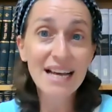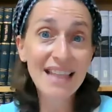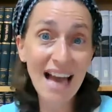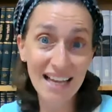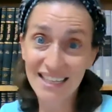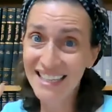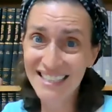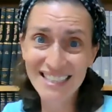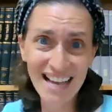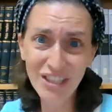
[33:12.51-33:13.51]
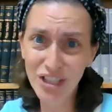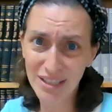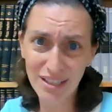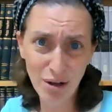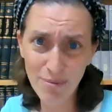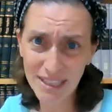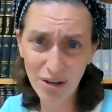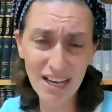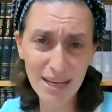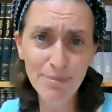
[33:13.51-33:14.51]
that it's not just lo
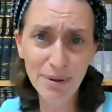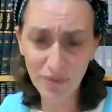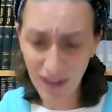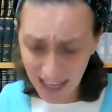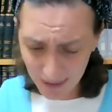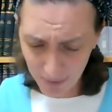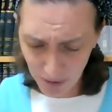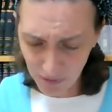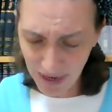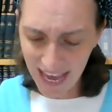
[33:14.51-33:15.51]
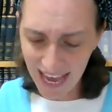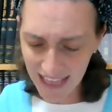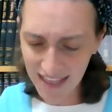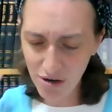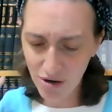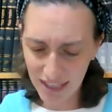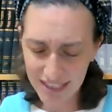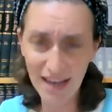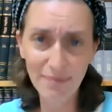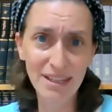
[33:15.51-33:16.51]
mitzora'im bilvad amru, ela kol
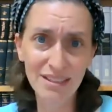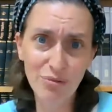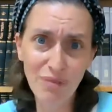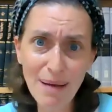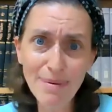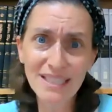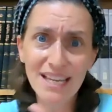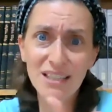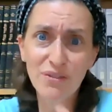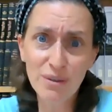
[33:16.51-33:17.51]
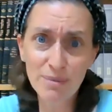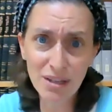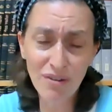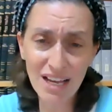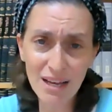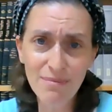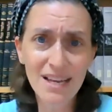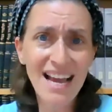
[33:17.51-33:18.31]
adam. As the rabbi said, it's for the mitzora'im.